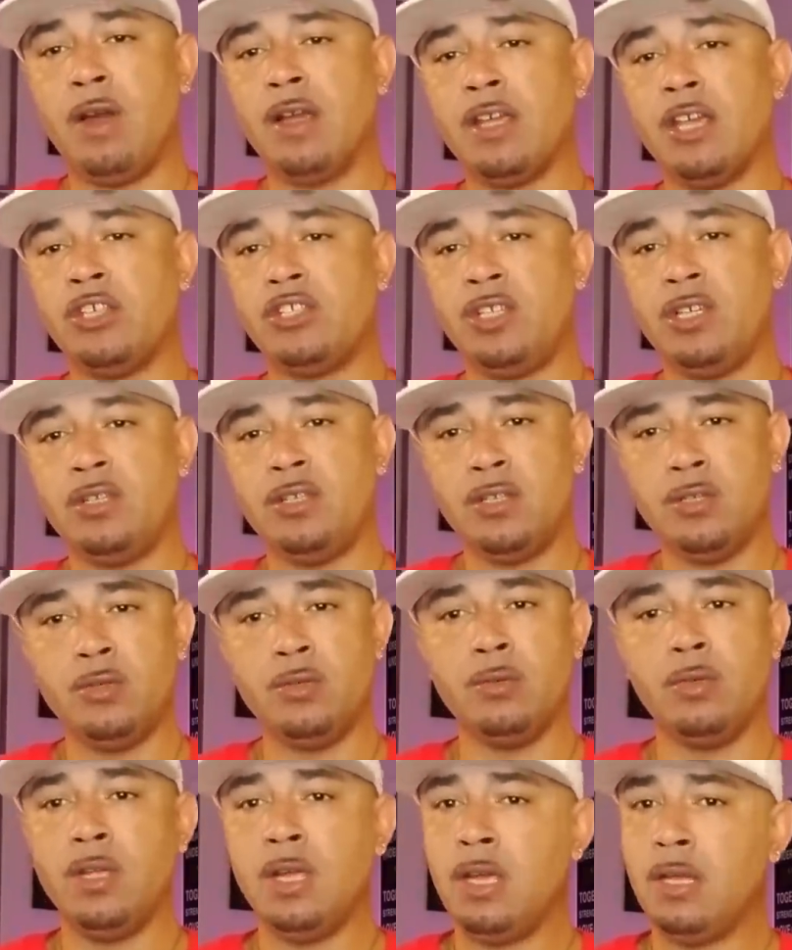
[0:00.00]
I guess she
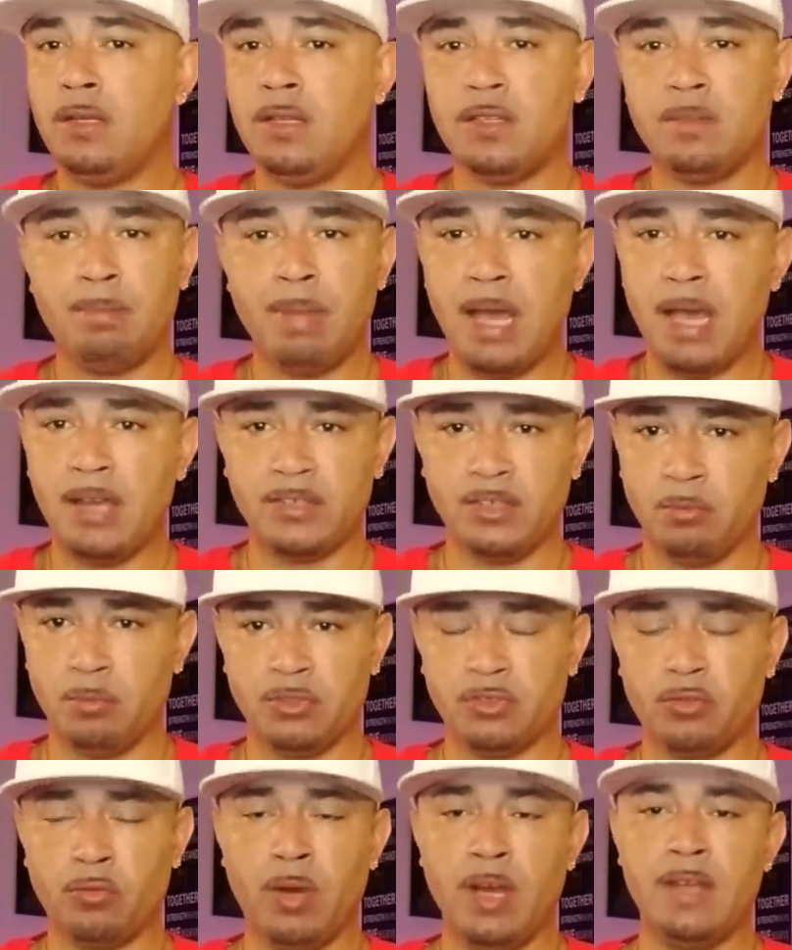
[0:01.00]
knew this bastard
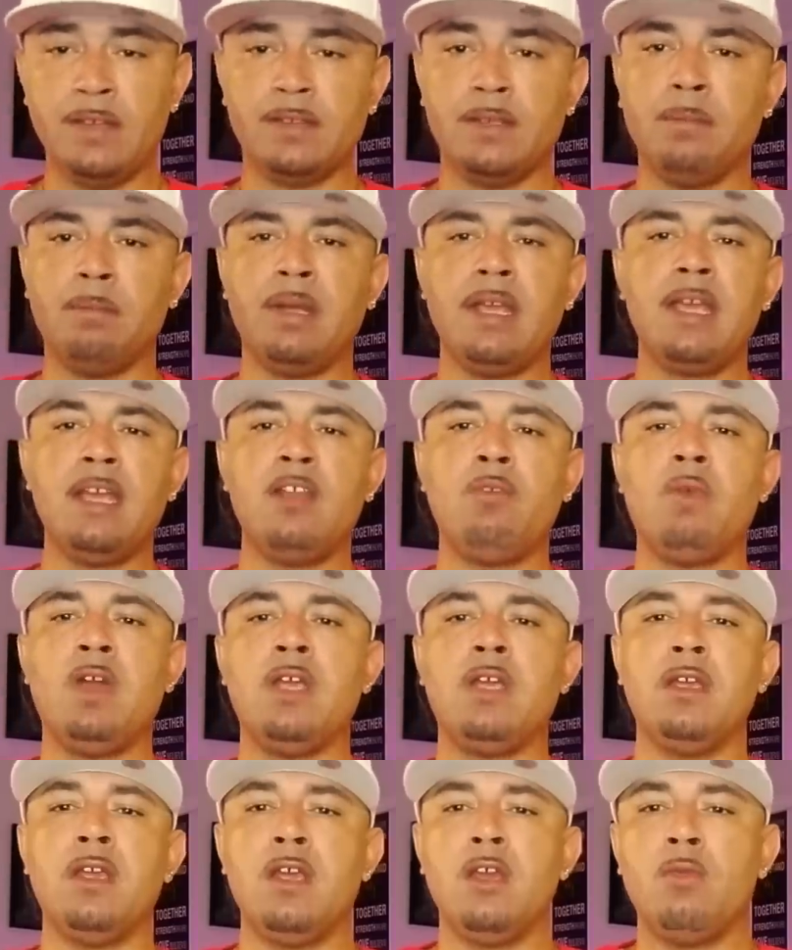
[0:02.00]
was crazy. But
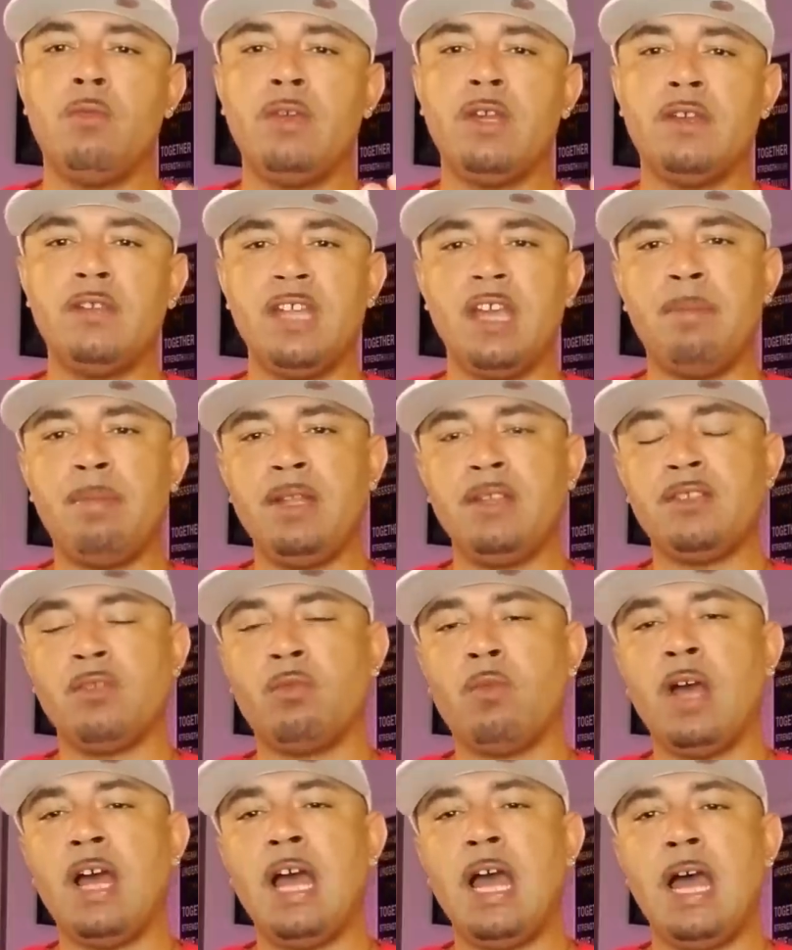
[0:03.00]
anyway, when the deputies
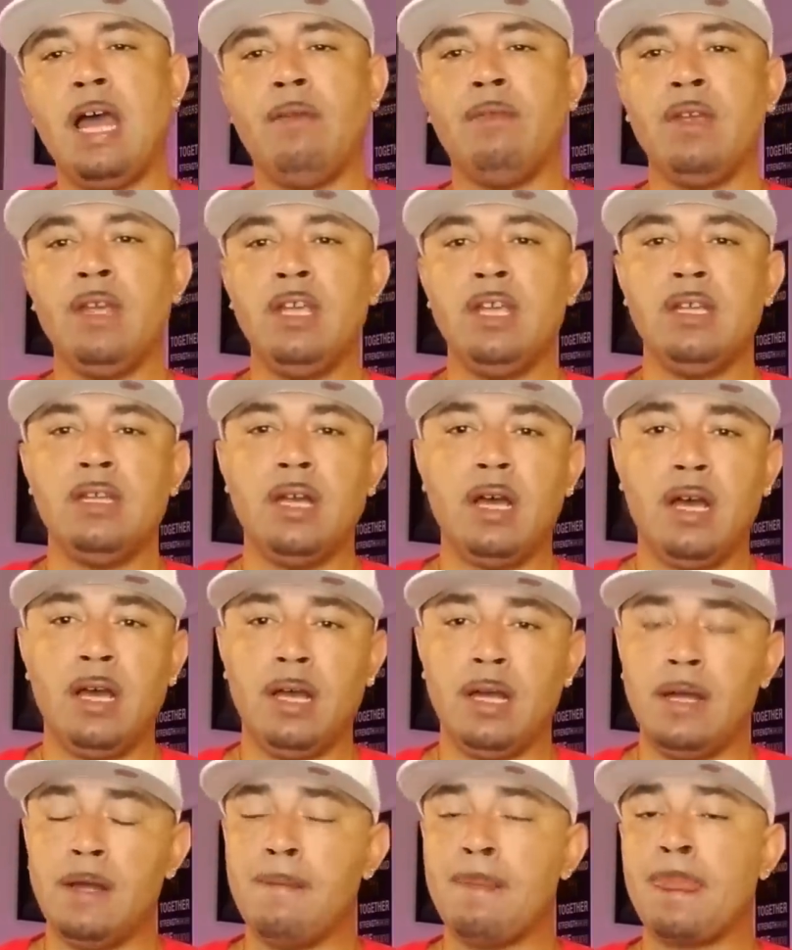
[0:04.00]
arrived,
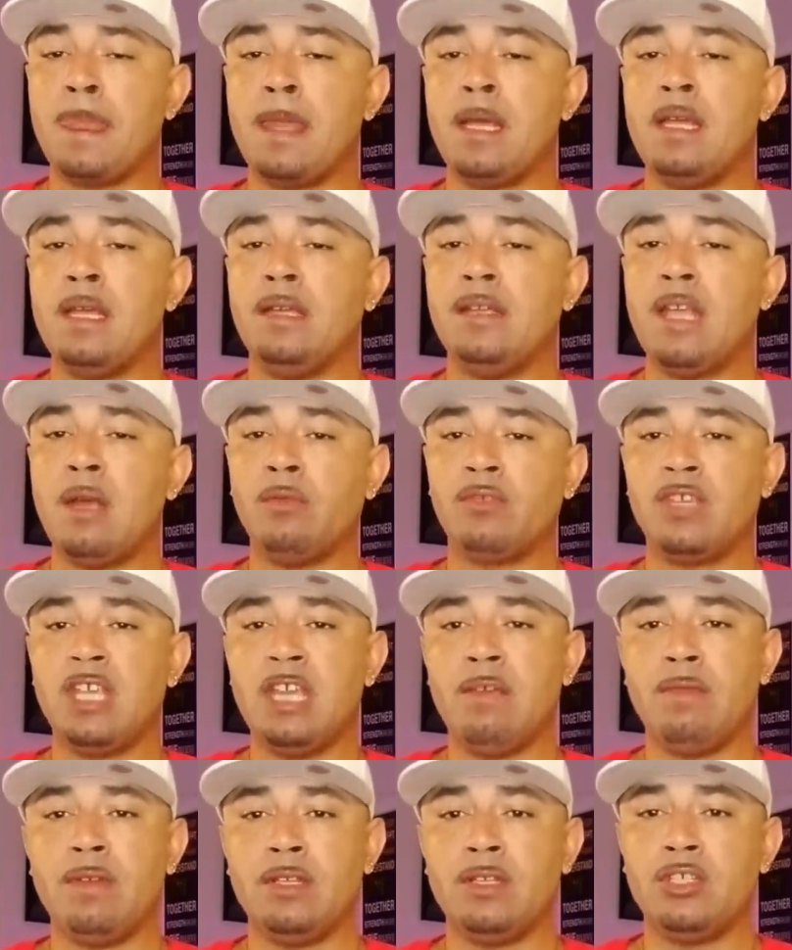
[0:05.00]
uh, they was
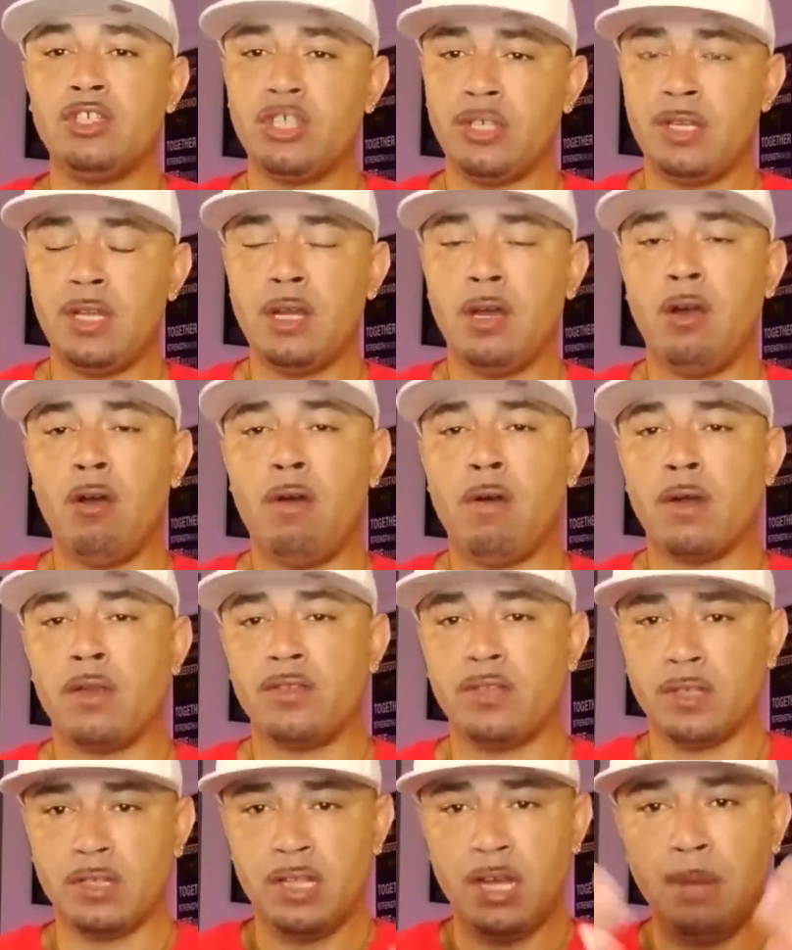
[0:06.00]
giving Chanell orders
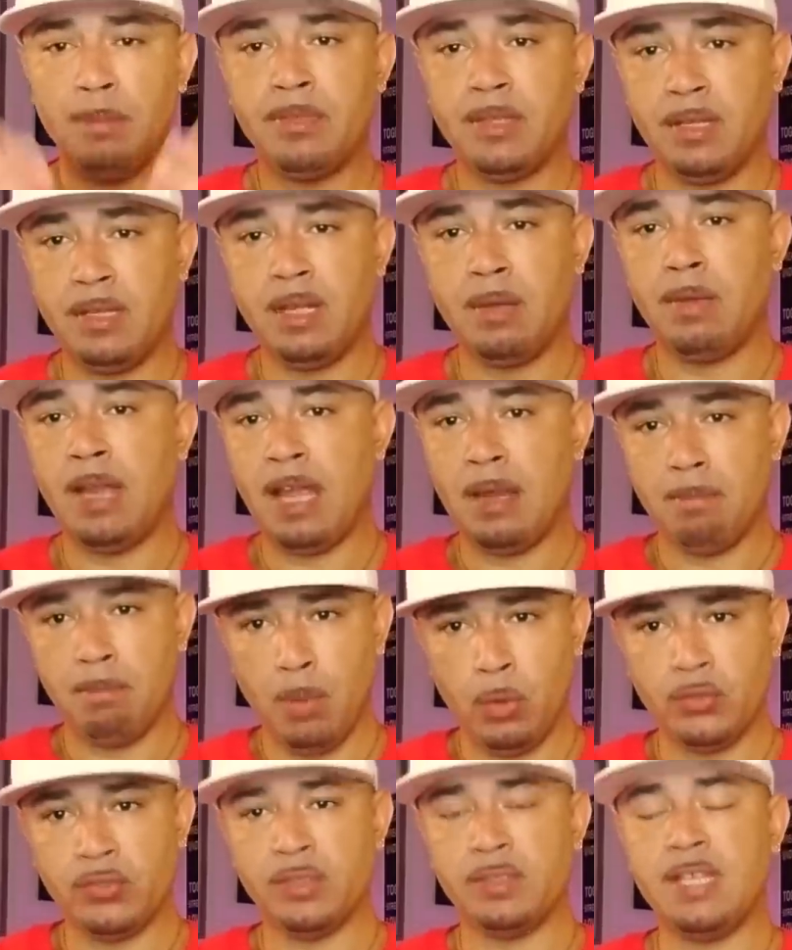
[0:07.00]
to come to them like
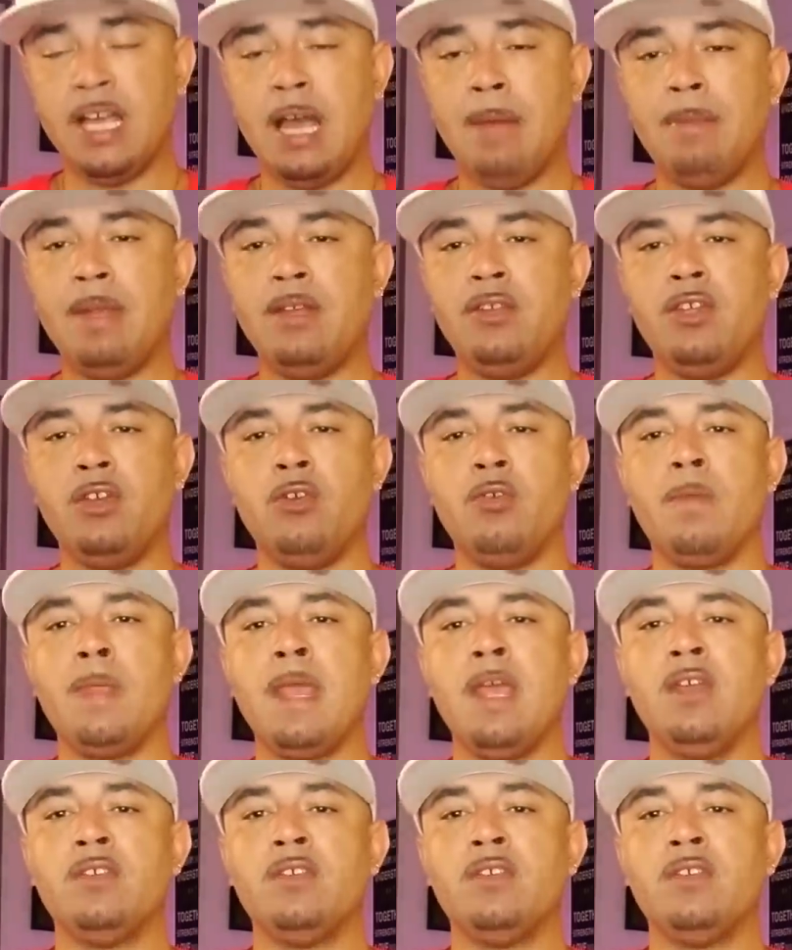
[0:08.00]
most of the time they do.